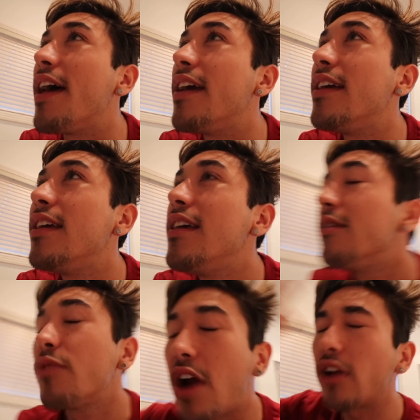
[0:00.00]
that? no
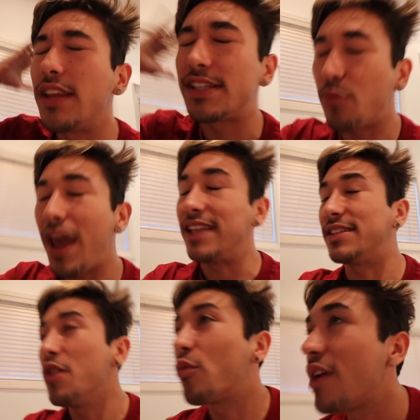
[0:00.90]
idea. Regardless,
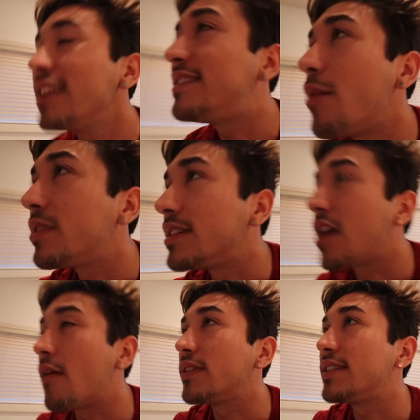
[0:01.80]
wait. We're not done with this
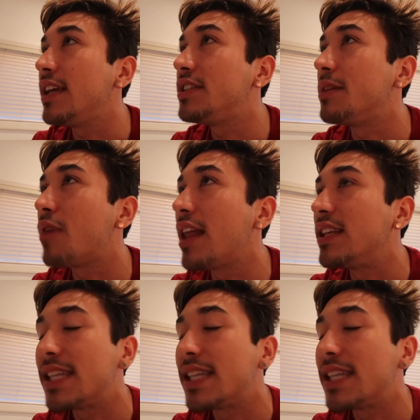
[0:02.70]
conversation, Bradley.